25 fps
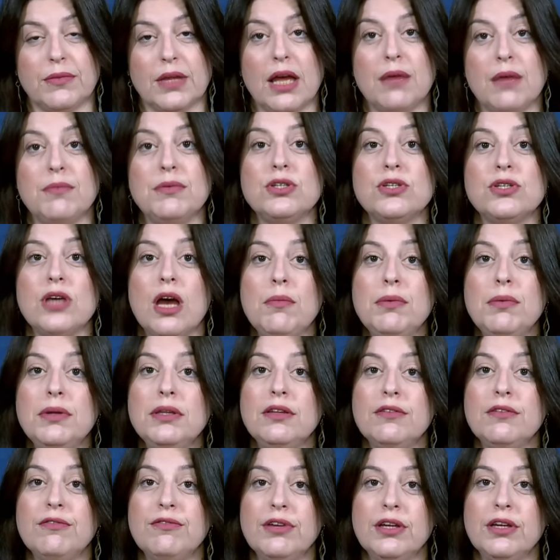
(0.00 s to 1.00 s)
Amishar Ben
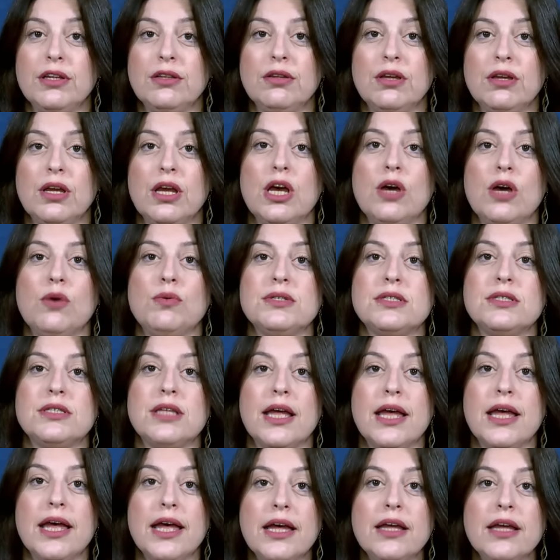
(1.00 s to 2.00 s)
David was
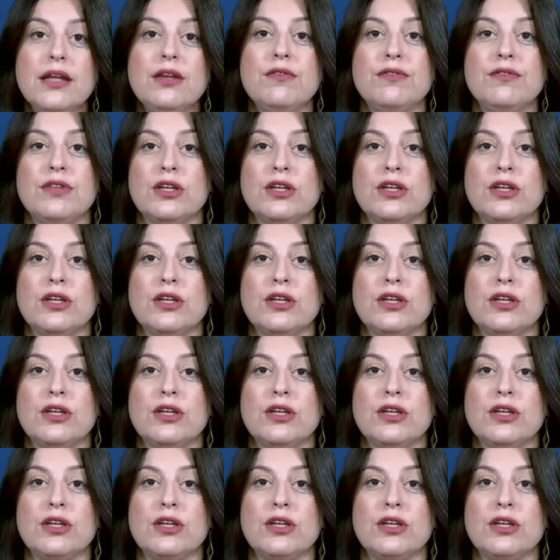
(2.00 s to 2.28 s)
the head of